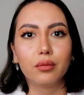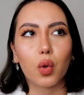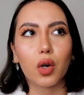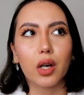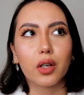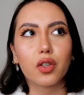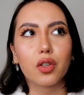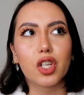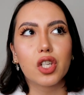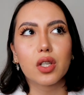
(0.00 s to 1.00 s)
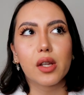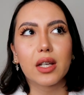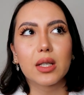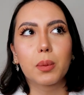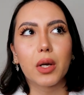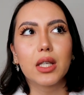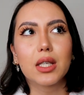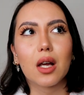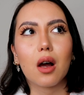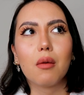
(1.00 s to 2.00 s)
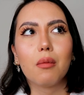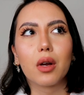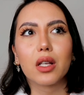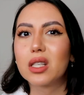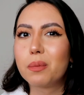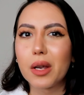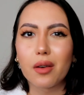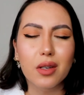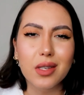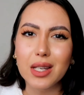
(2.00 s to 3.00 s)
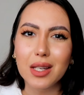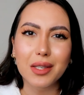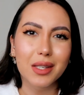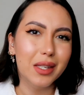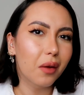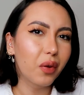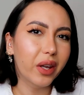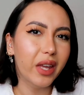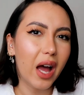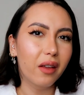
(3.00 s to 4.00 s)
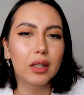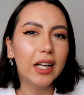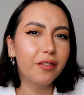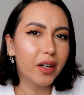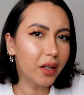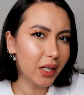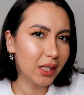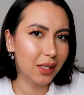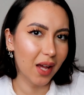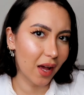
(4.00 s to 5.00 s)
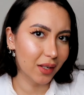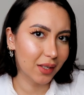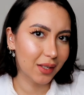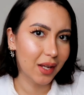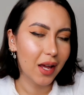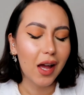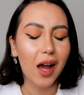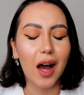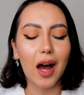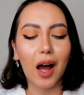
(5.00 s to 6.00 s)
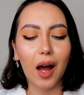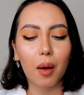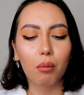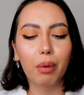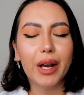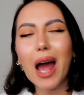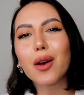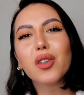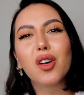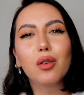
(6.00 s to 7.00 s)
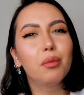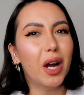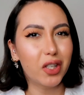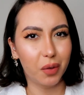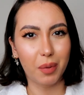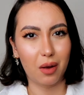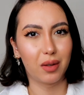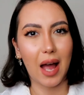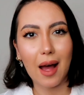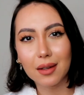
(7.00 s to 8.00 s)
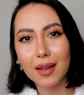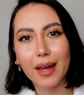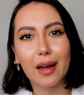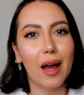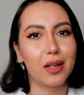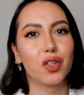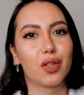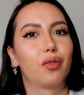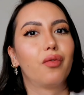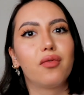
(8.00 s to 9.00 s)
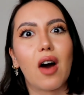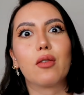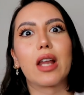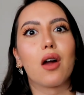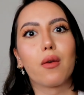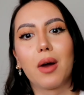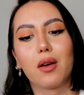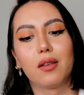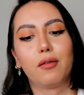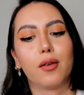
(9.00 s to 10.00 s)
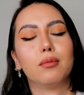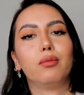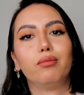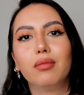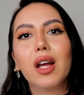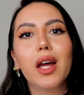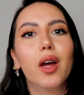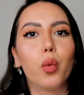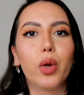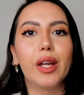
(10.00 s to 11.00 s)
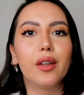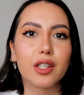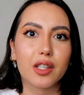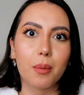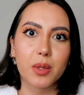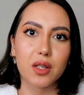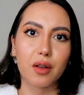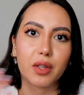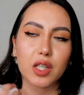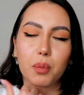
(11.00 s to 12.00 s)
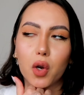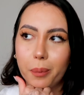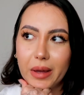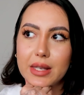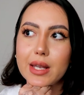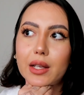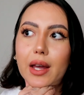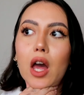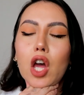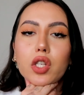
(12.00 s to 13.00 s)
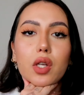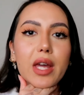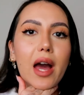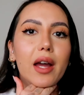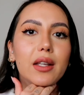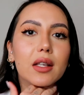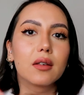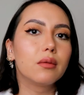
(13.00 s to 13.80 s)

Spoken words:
or she just like spread some conspiracies and stuff like that, like very sus. But I don't know much about that. Like, I just found out about it from reading synopsis of this book basically. So yeah, and